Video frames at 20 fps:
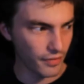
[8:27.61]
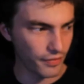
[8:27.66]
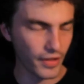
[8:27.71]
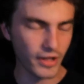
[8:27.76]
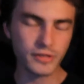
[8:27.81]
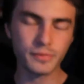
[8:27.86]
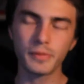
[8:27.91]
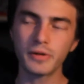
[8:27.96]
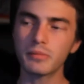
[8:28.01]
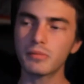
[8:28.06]

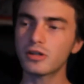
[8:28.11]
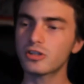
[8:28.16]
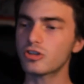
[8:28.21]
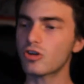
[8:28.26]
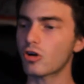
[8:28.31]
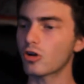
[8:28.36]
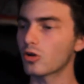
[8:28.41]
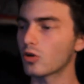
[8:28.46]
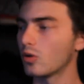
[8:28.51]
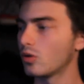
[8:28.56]
That's pretty much
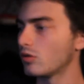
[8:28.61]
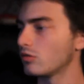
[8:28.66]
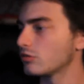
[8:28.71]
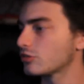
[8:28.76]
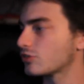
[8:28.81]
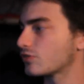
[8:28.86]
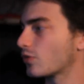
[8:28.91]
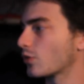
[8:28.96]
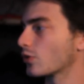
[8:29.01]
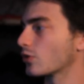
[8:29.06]
our
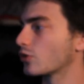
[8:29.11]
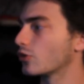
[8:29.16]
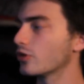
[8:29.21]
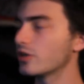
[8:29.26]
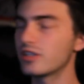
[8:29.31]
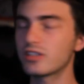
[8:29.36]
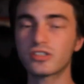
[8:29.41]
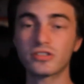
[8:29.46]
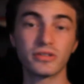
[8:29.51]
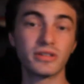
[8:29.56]
goals for
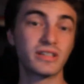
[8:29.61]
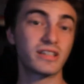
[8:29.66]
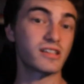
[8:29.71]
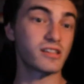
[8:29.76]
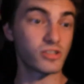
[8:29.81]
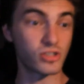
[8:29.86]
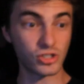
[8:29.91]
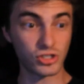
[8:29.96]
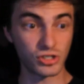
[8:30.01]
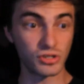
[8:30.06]
green
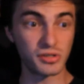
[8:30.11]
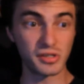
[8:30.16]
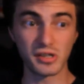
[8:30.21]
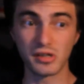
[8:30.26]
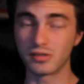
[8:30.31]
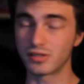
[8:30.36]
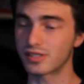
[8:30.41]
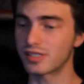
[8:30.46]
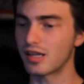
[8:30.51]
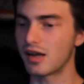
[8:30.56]
screening
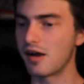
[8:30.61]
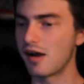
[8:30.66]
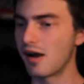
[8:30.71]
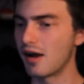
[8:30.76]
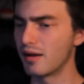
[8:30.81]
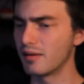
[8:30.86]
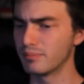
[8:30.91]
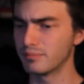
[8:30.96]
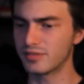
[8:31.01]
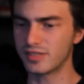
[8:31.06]
studios.
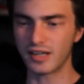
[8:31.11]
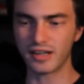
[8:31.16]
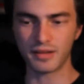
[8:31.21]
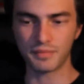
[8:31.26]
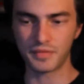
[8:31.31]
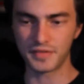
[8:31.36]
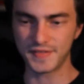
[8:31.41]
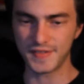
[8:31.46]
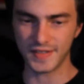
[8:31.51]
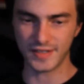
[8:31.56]
Setting
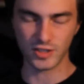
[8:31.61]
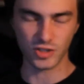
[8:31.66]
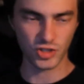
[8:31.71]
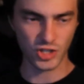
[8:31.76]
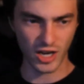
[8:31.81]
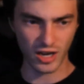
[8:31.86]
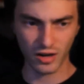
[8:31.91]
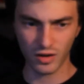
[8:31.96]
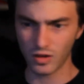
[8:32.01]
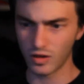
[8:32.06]
up the second
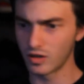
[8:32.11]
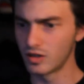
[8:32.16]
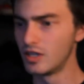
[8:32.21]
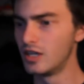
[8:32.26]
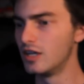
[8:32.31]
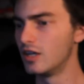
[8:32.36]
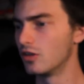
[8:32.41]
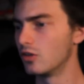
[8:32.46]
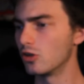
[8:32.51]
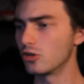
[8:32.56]
channel,
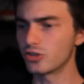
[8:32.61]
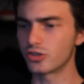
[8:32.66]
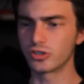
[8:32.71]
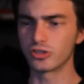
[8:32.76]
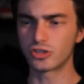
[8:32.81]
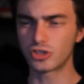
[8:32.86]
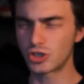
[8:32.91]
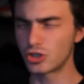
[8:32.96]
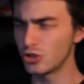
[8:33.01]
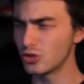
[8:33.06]
those are
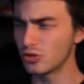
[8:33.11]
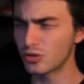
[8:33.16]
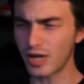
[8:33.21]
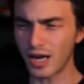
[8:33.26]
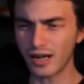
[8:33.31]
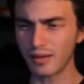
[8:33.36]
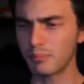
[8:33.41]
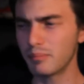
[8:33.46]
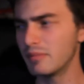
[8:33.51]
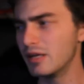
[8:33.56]
the two
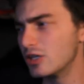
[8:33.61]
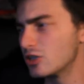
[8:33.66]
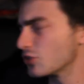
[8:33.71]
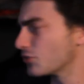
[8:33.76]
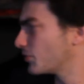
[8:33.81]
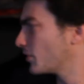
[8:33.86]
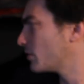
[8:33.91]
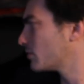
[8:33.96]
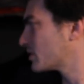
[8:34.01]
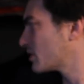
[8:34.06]
kind of
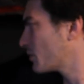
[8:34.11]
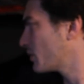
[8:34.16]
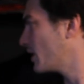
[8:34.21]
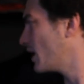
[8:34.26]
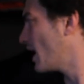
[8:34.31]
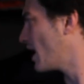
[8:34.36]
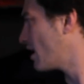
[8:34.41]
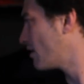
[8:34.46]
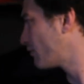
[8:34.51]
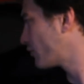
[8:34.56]
major films that we
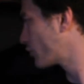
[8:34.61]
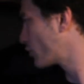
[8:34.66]
have